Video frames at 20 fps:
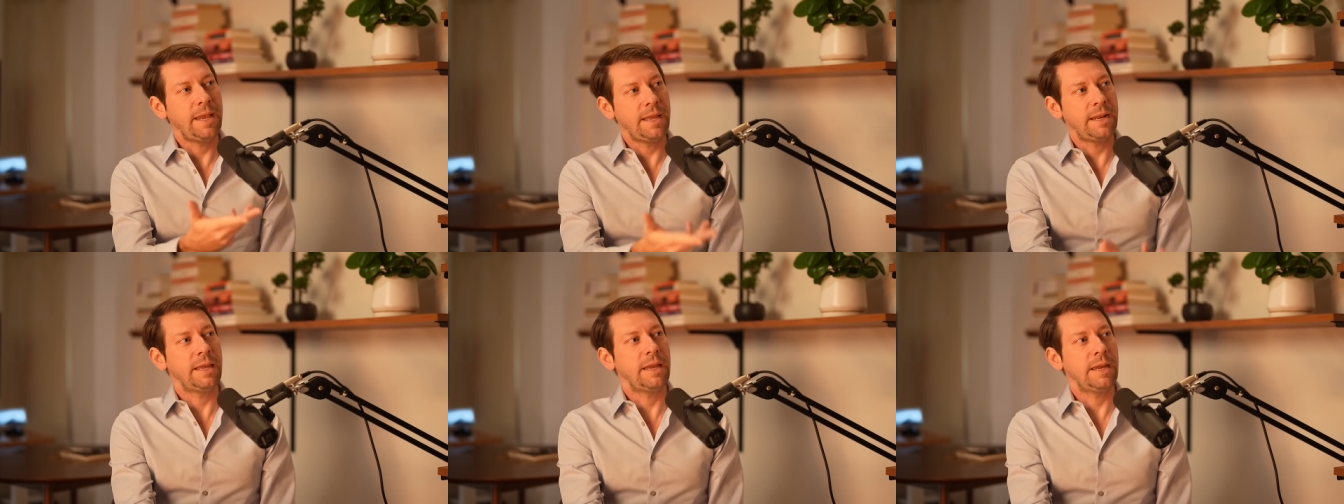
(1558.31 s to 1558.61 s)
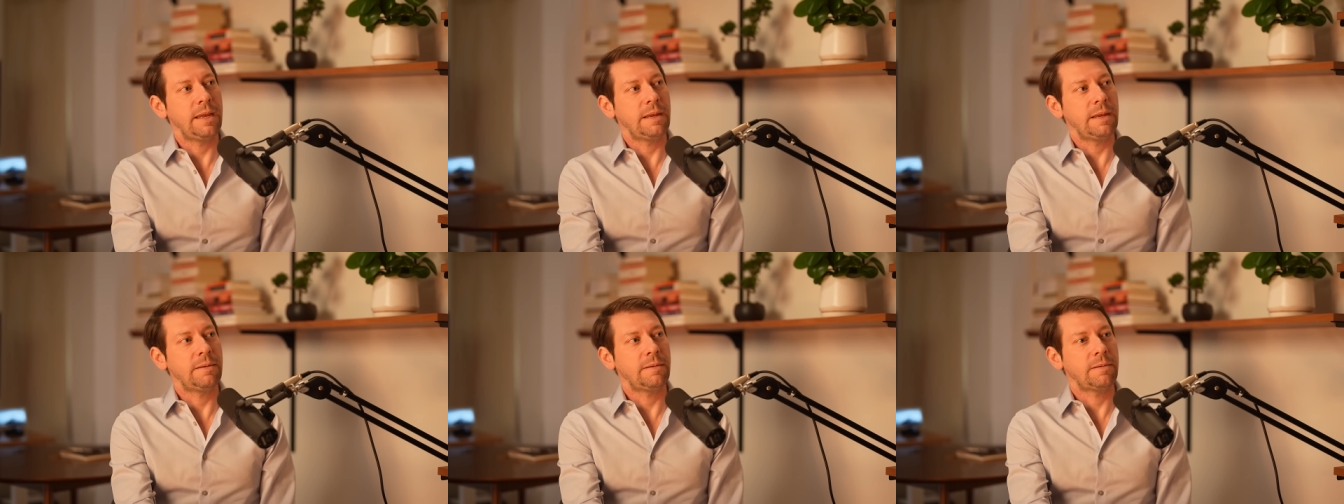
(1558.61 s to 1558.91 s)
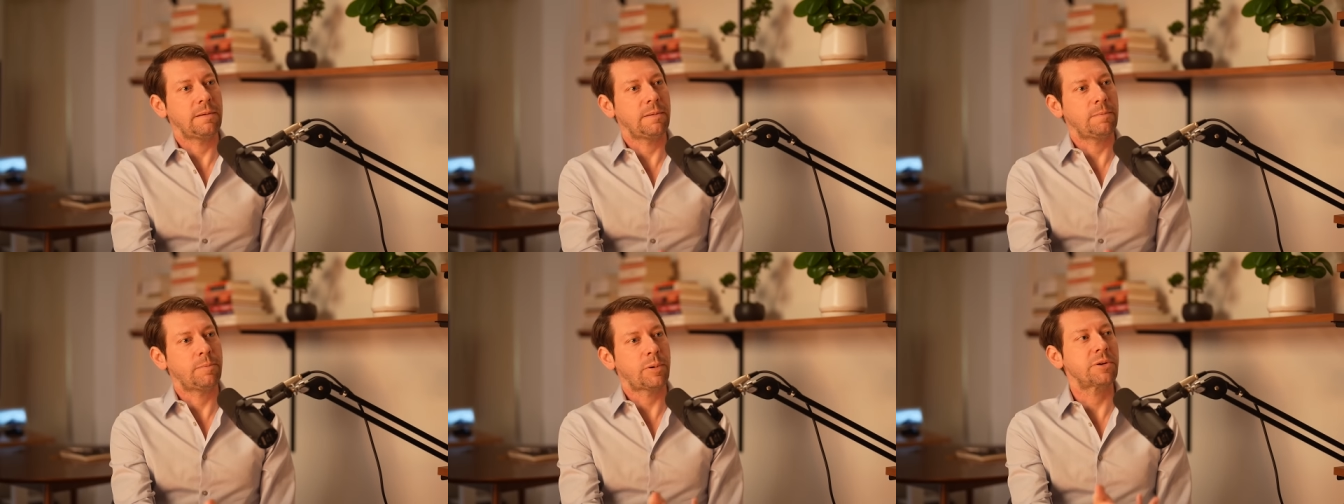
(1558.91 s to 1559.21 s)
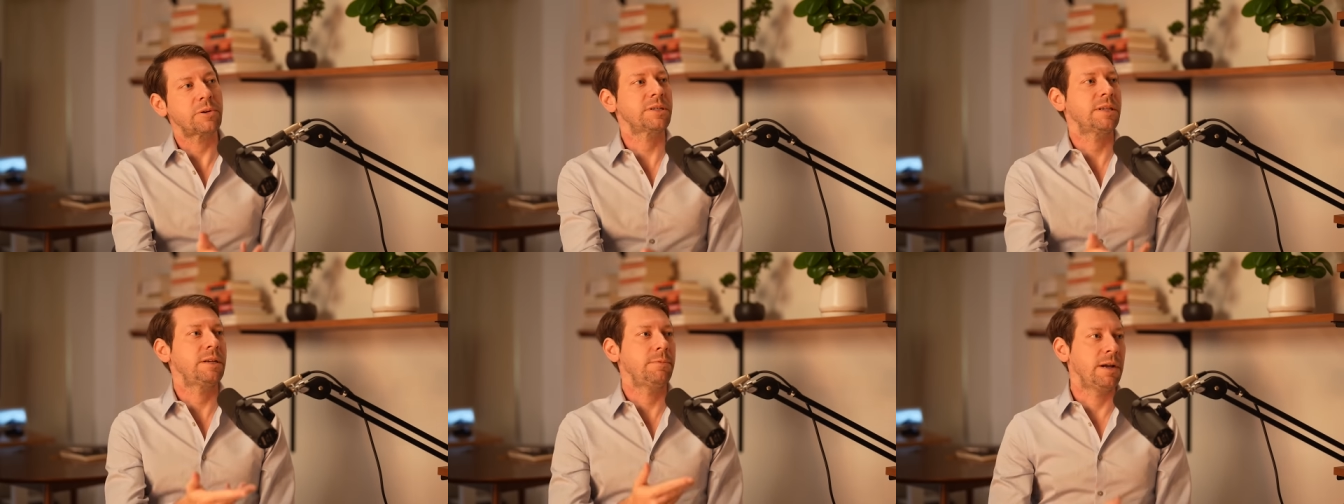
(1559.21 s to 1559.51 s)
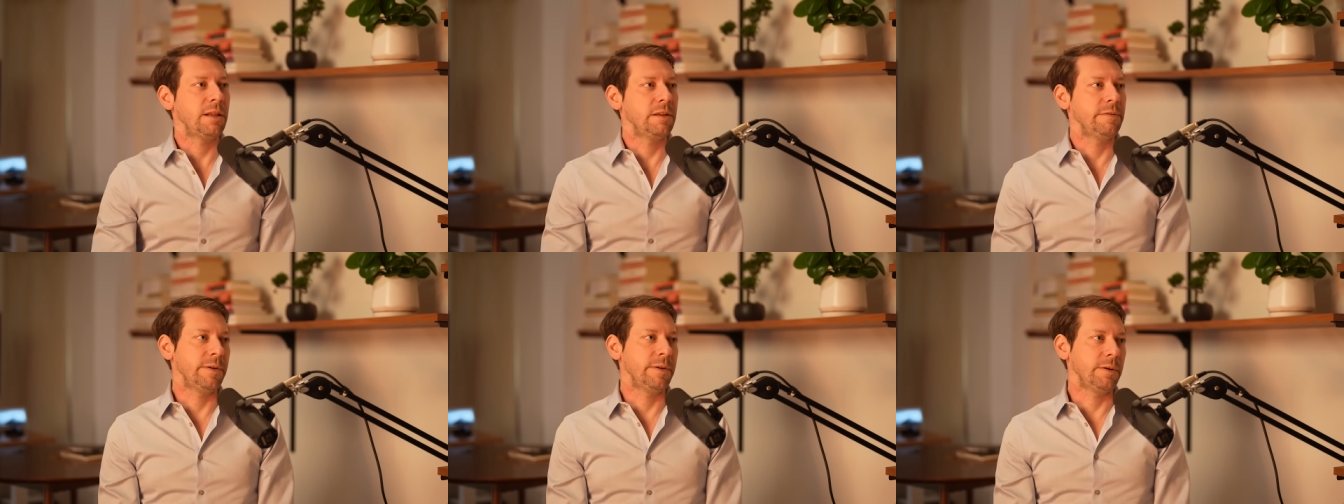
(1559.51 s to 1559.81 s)
in a personally
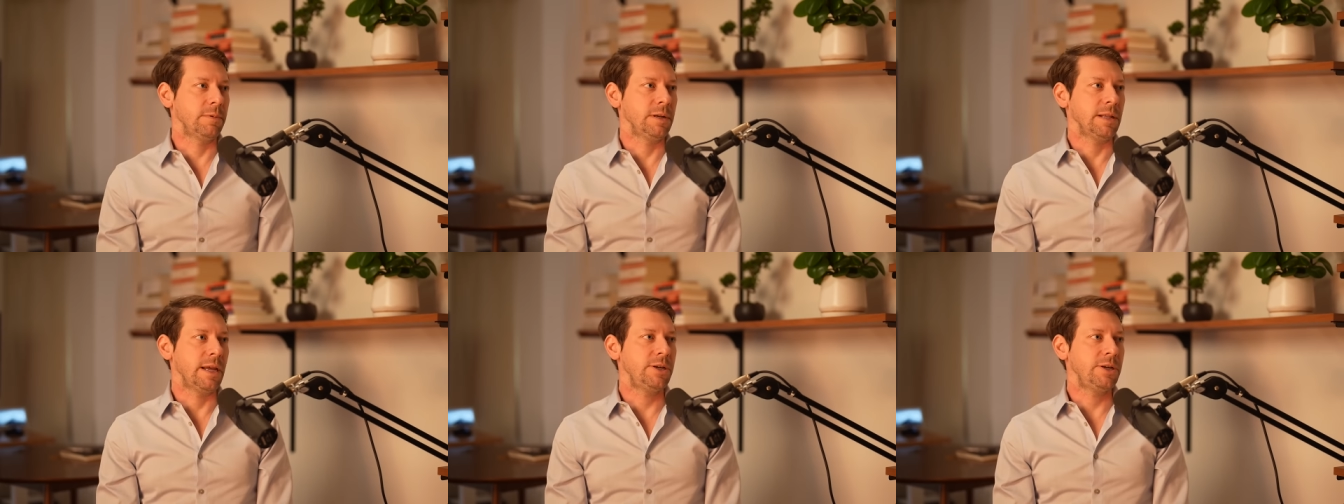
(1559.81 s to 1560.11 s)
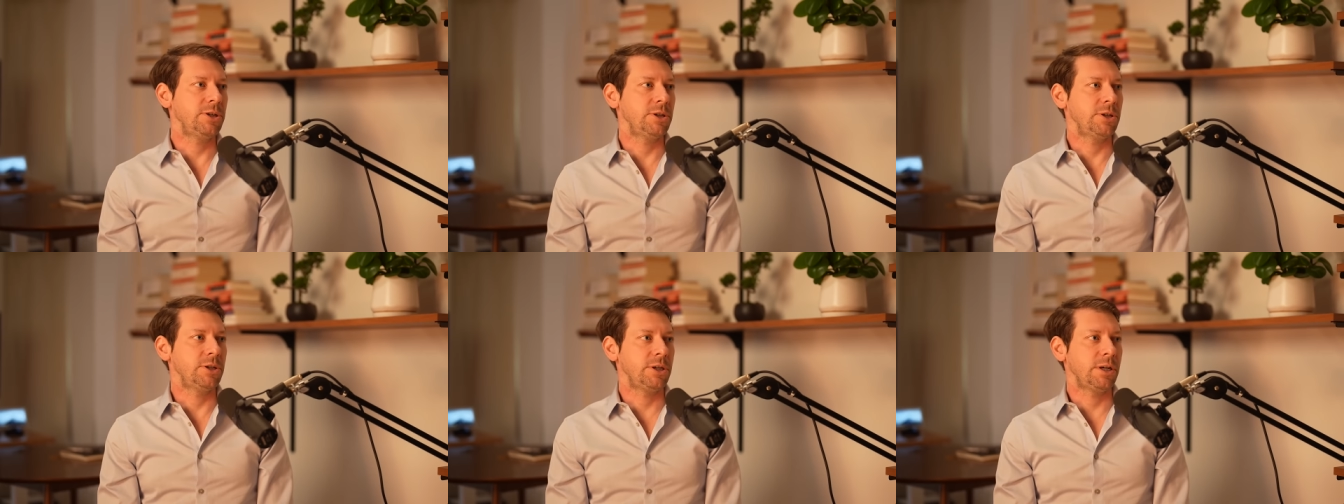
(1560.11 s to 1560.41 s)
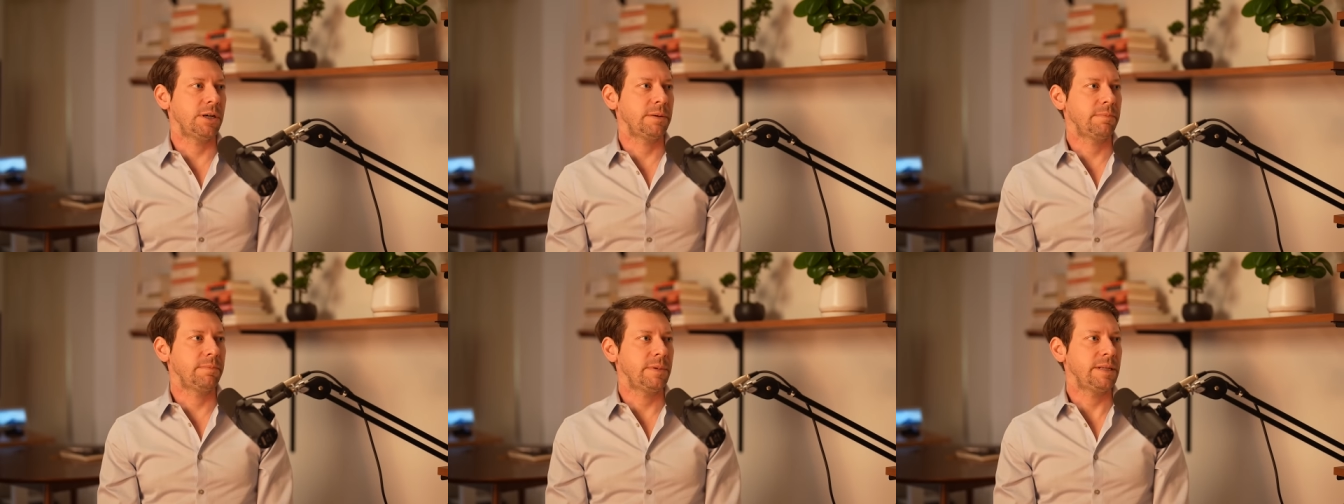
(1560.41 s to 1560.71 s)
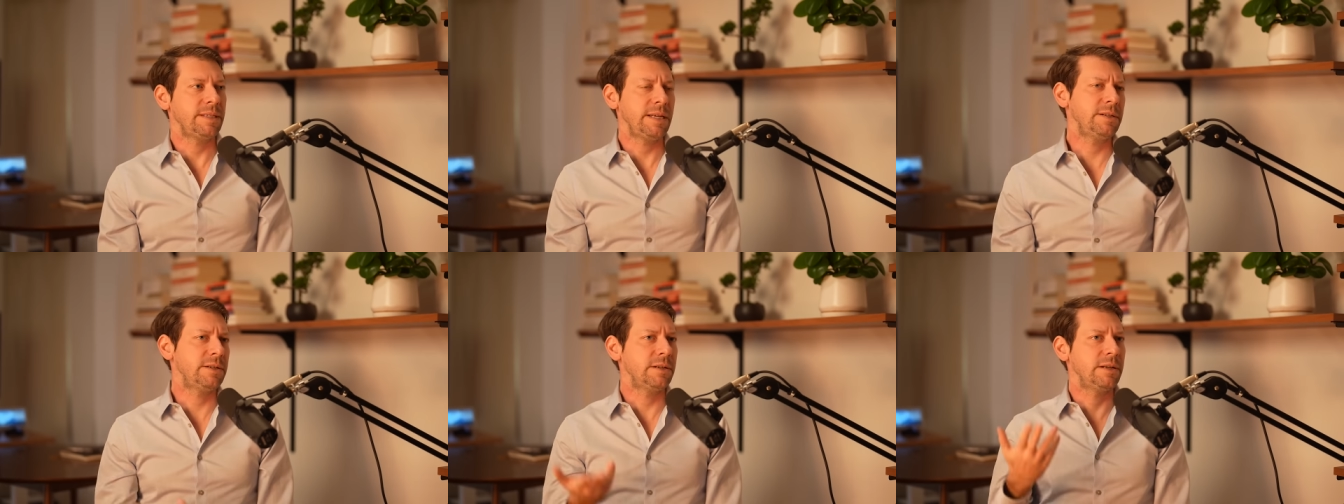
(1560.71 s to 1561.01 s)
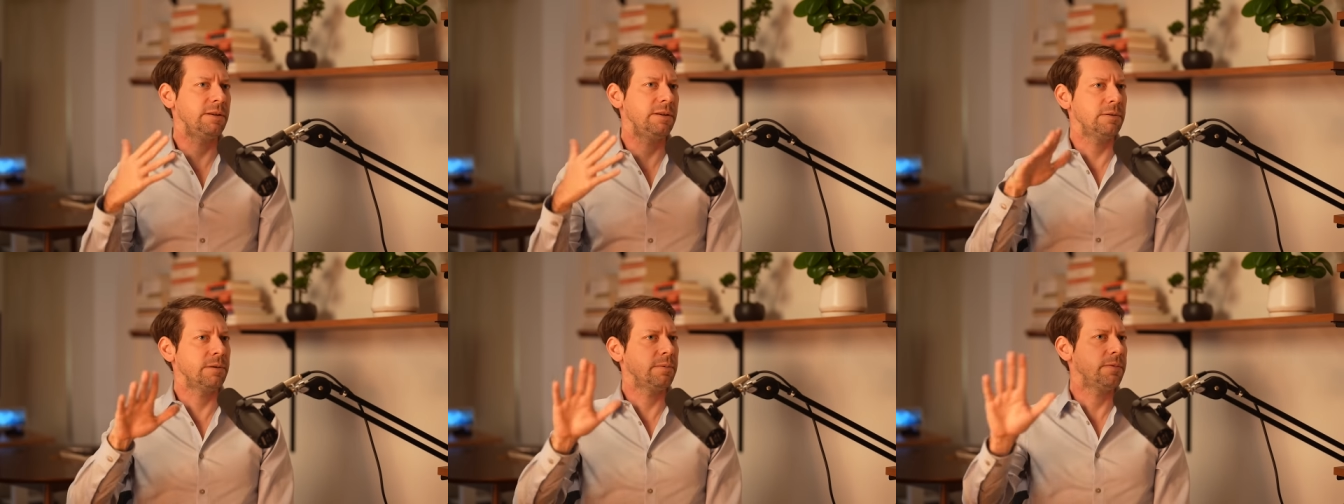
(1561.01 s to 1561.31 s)
relevant relationship. It's easy
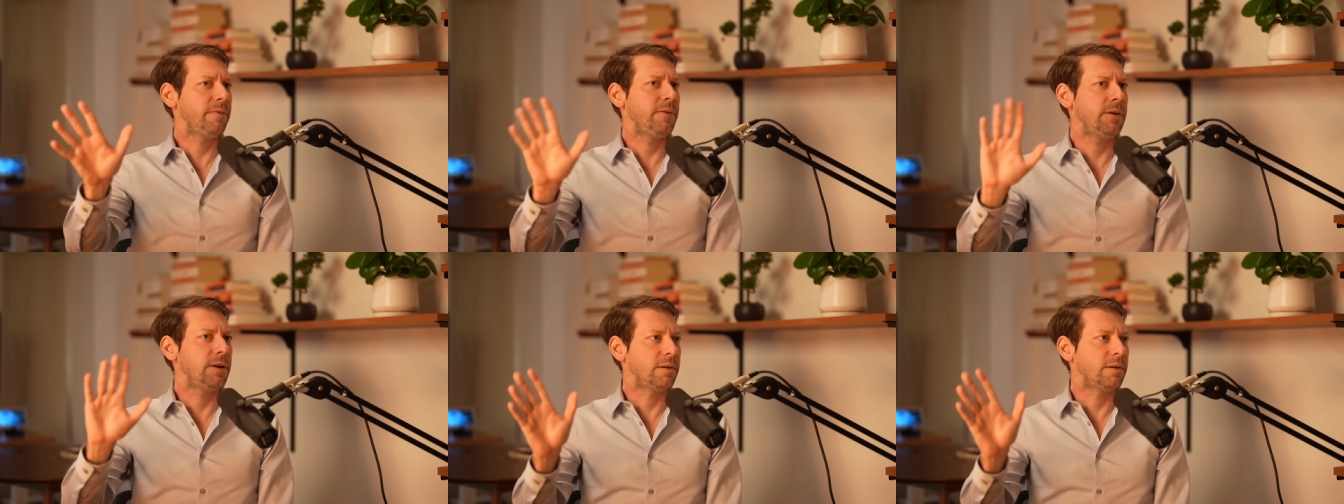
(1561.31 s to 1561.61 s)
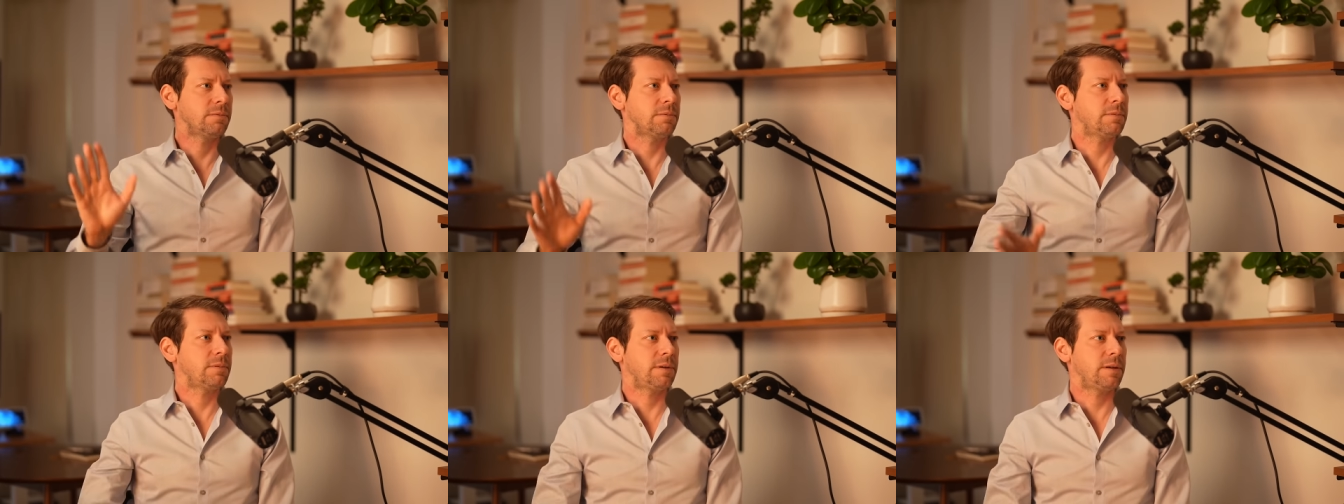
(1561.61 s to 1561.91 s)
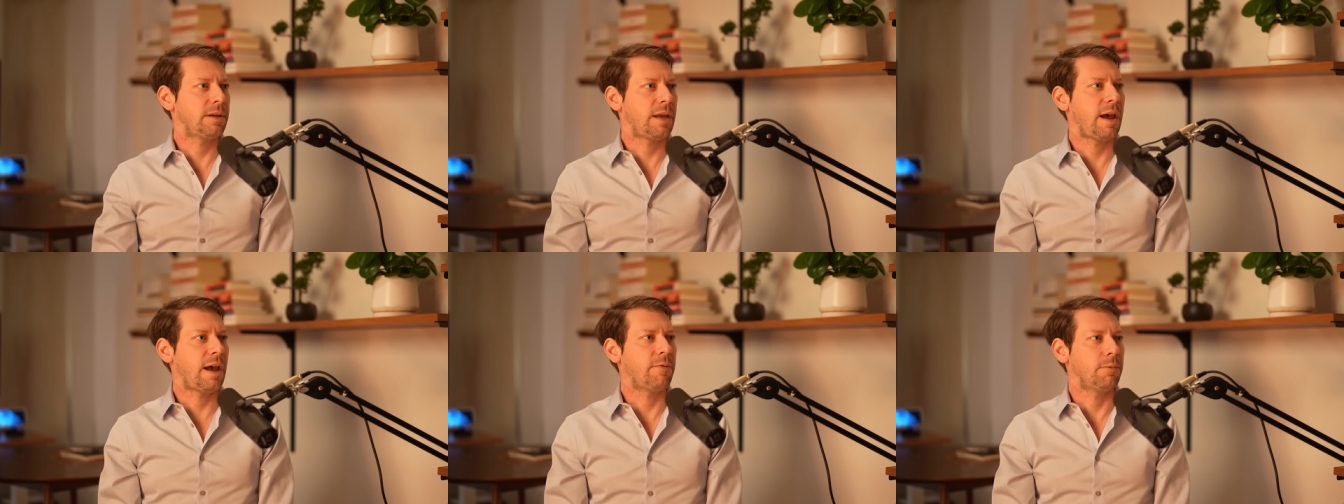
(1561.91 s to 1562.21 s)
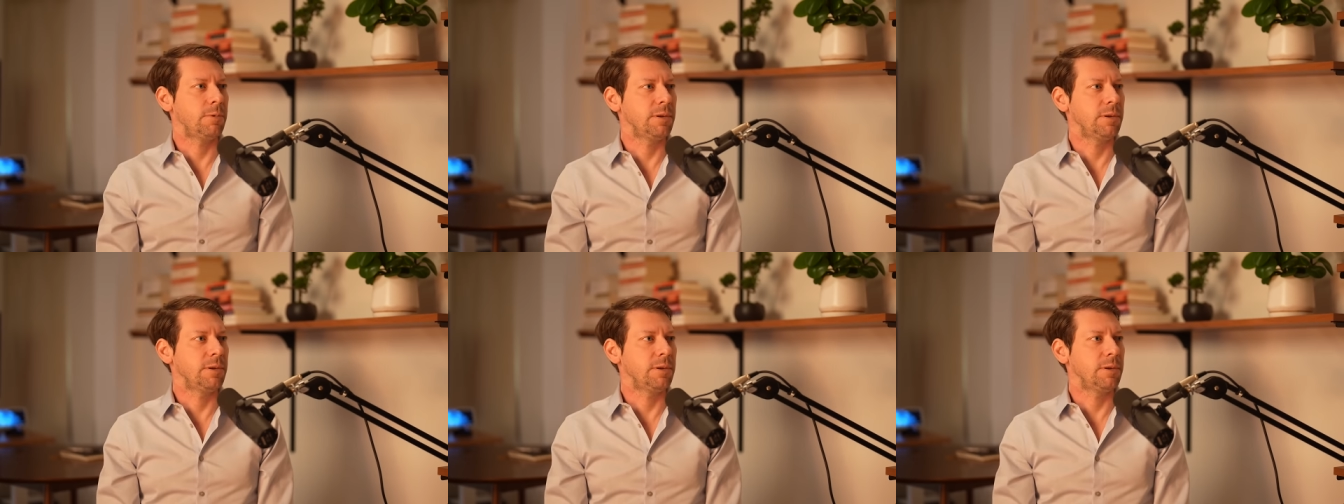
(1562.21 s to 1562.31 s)
to do it if you don't have a